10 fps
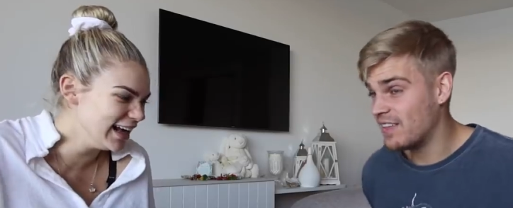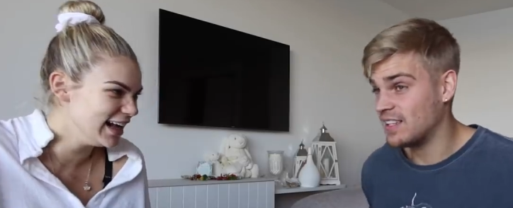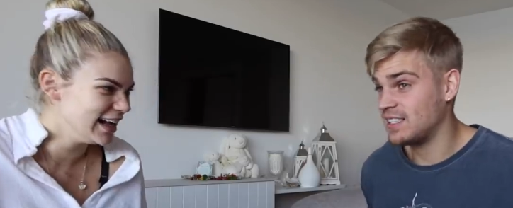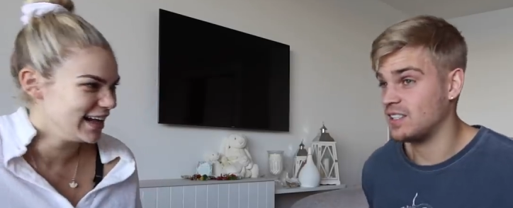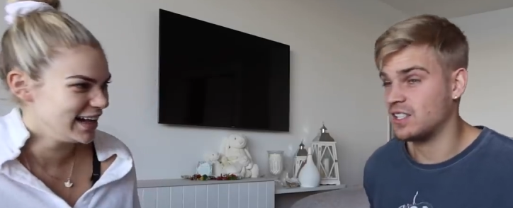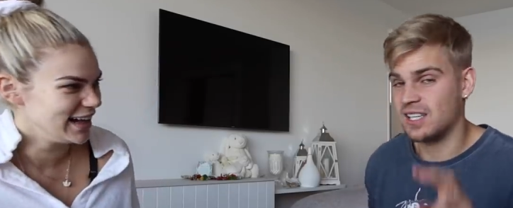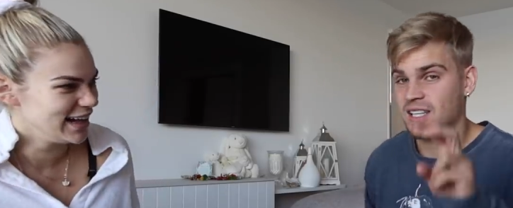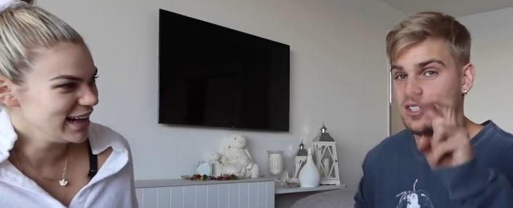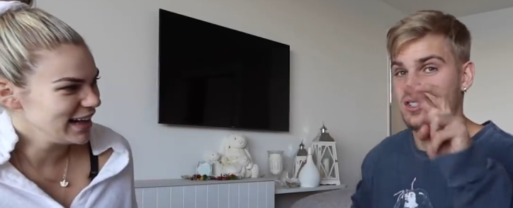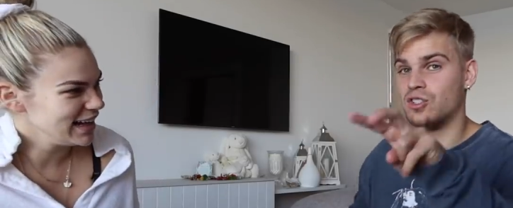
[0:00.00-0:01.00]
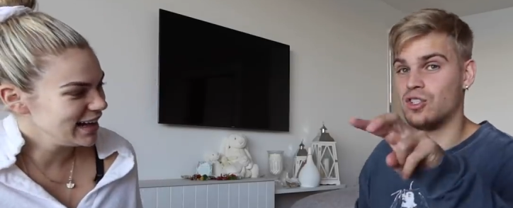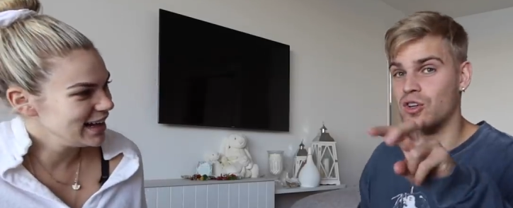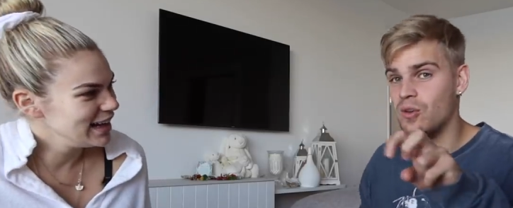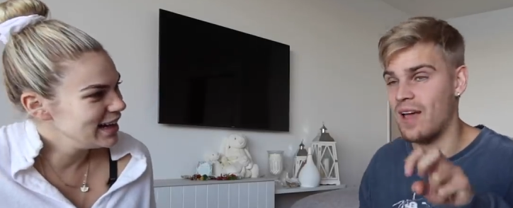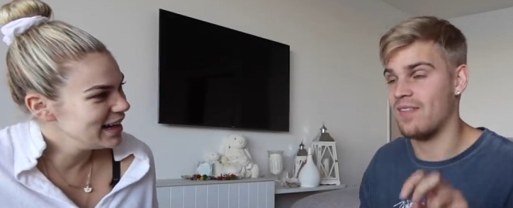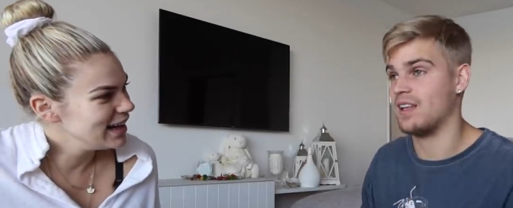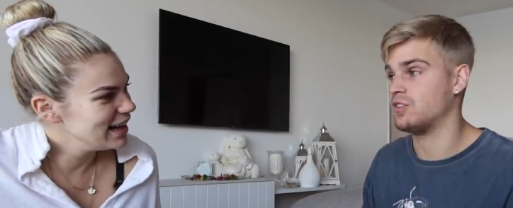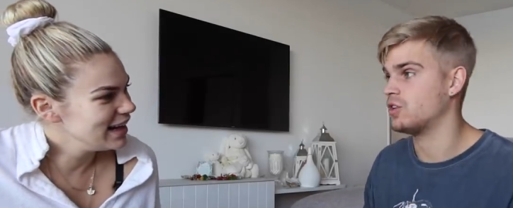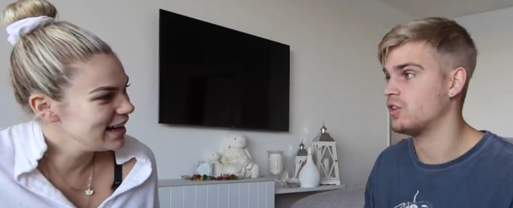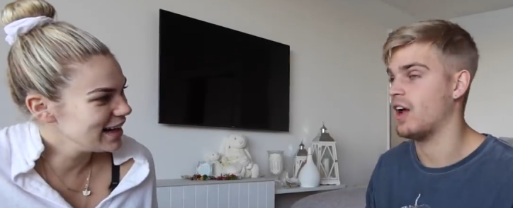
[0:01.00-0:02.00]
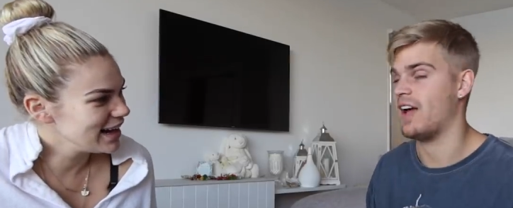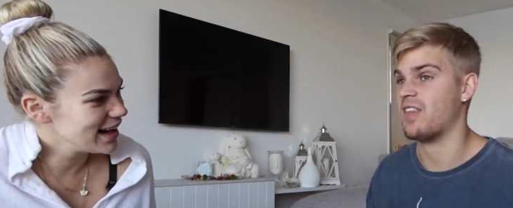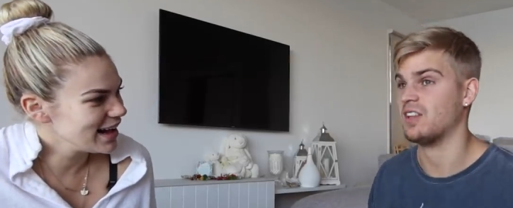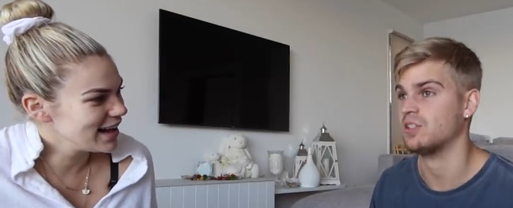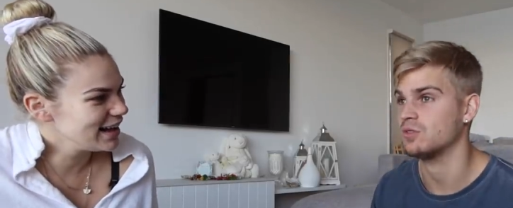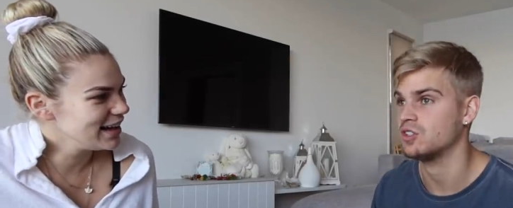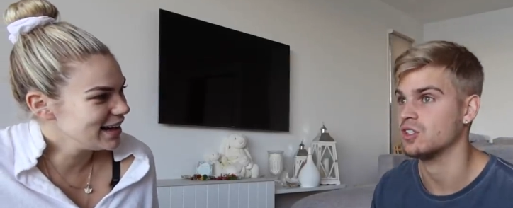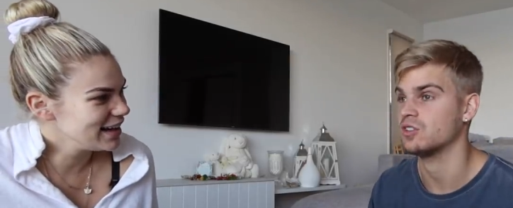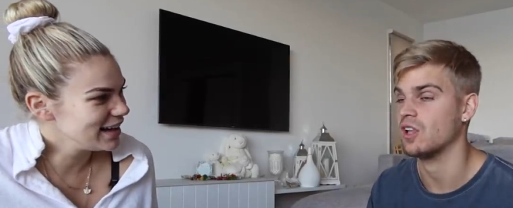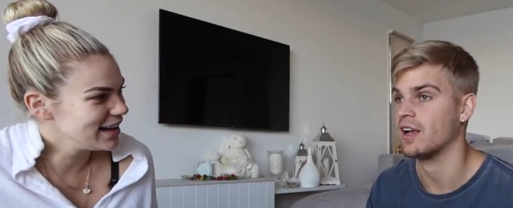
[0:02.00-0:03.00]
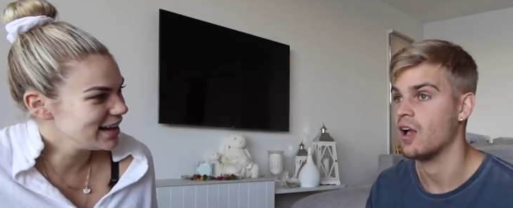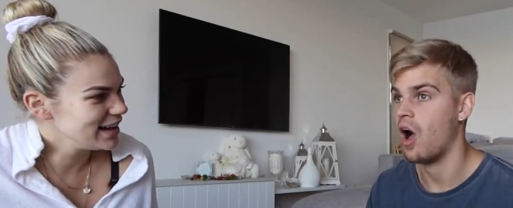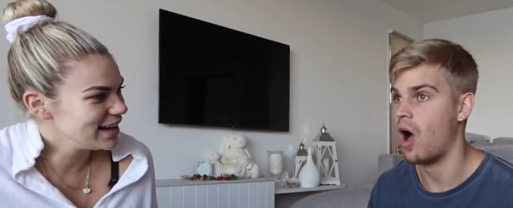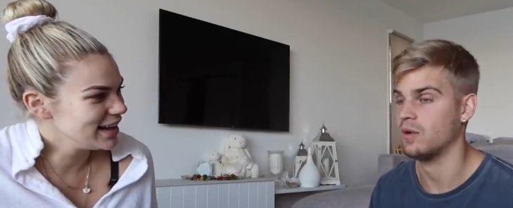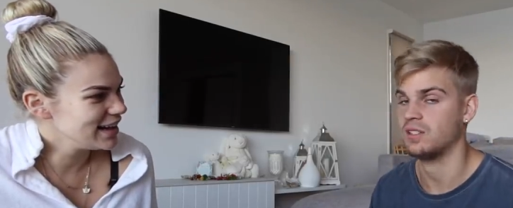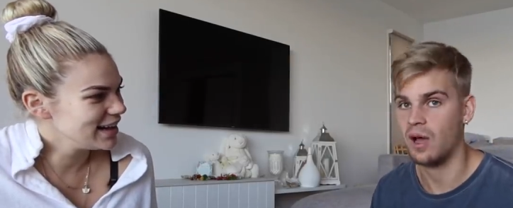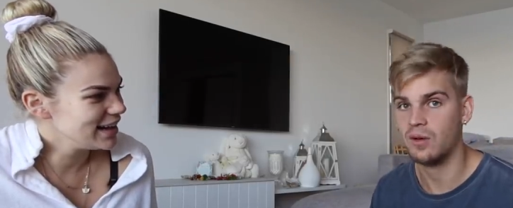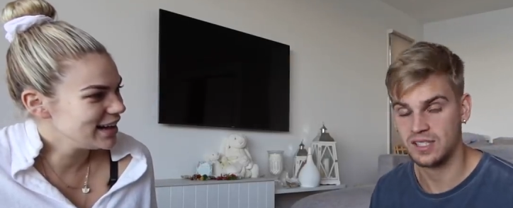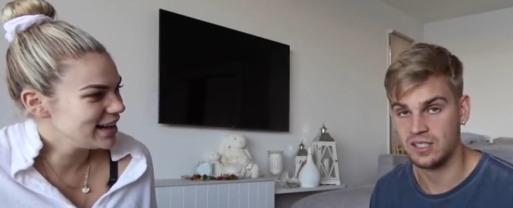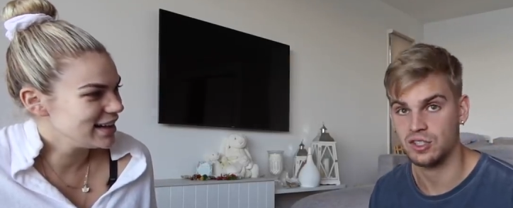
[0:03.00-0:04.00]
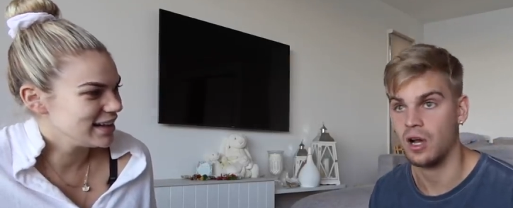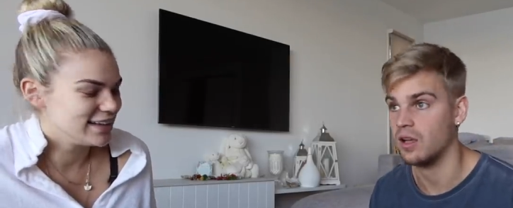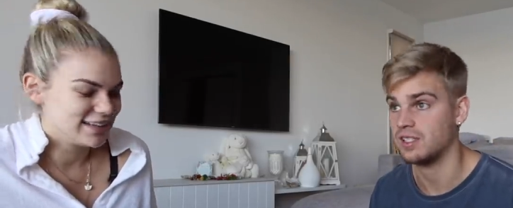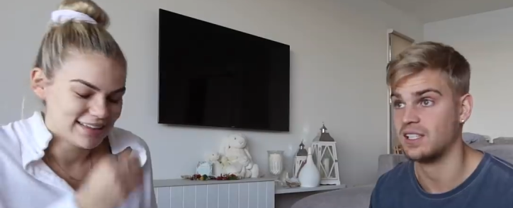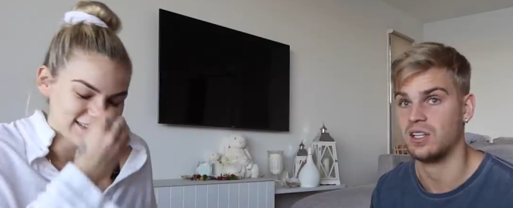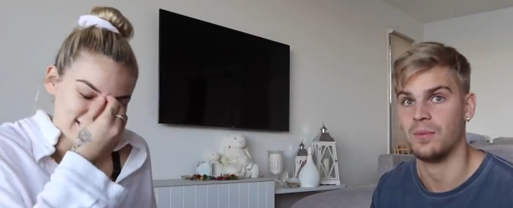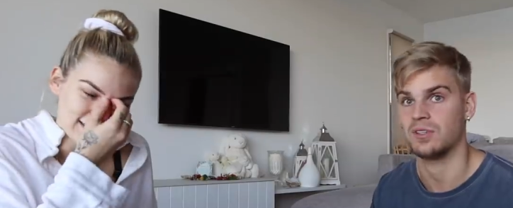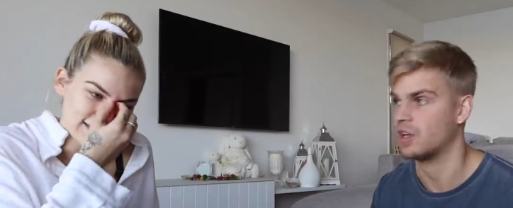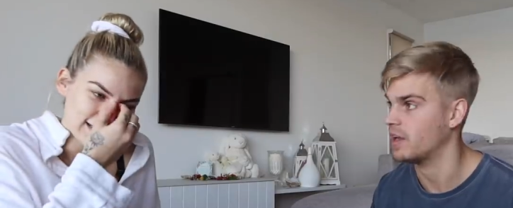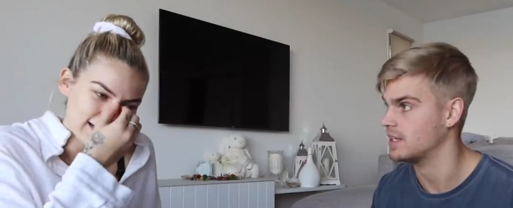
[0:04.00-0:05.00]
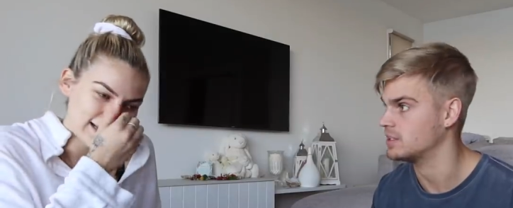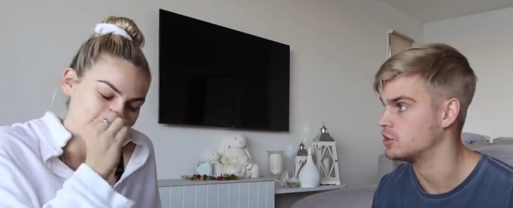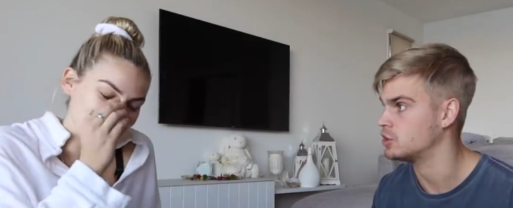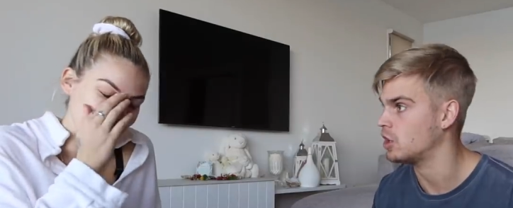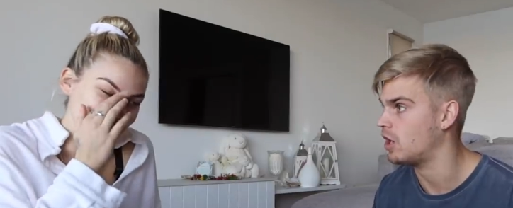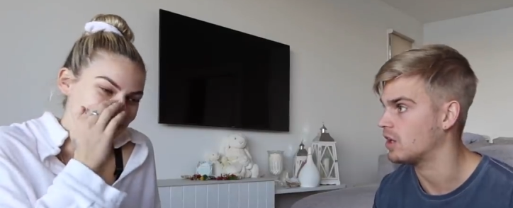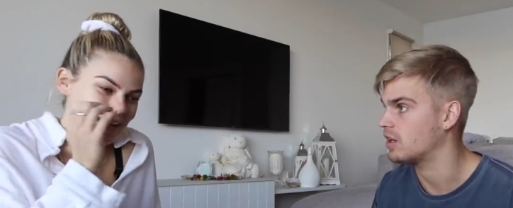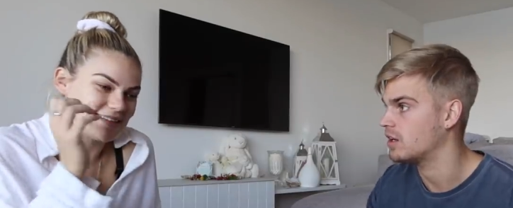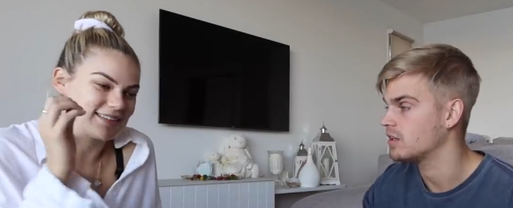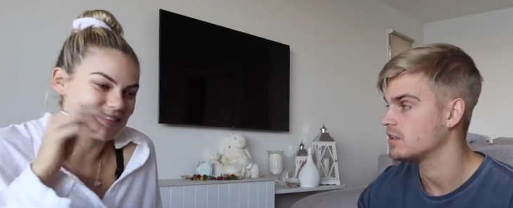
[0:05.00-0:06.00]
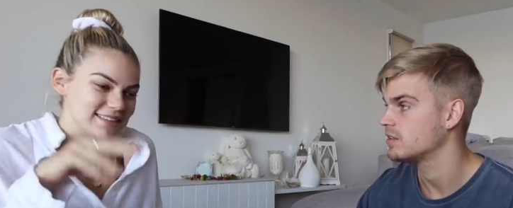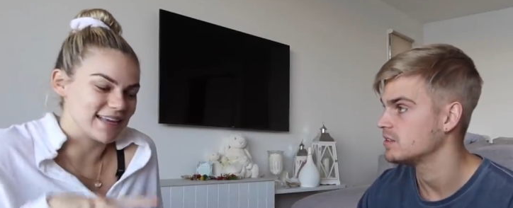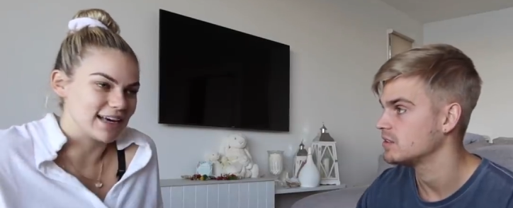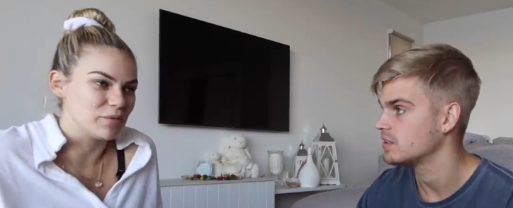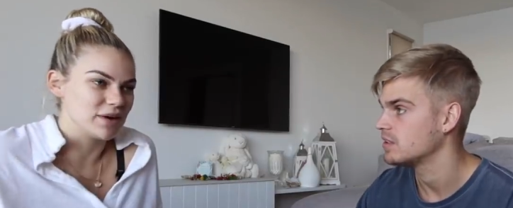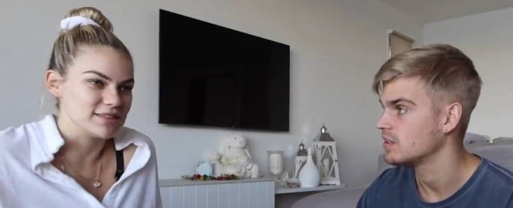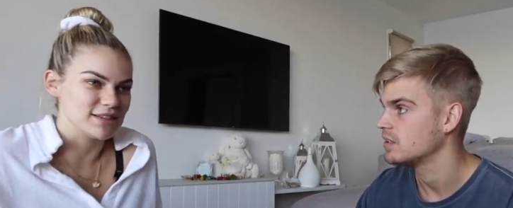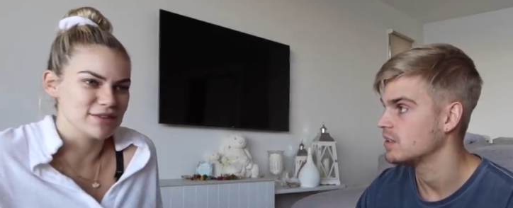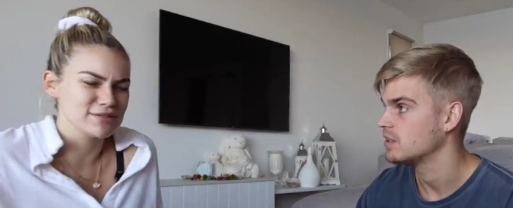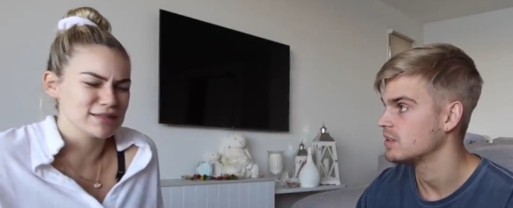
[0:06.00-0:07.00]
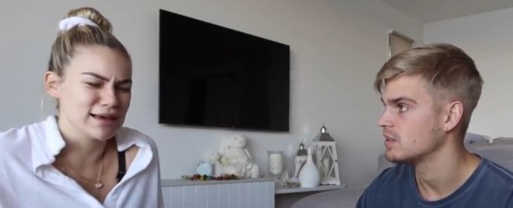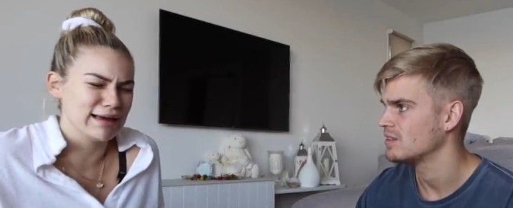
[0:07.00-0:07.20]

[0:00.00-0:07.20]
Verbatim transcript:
Speaker 1: then they did because they had to do two and then two and then she was just like I was I was in I was actually almost going into and then shock.
Speaker 2: They did the second ones and I was just like.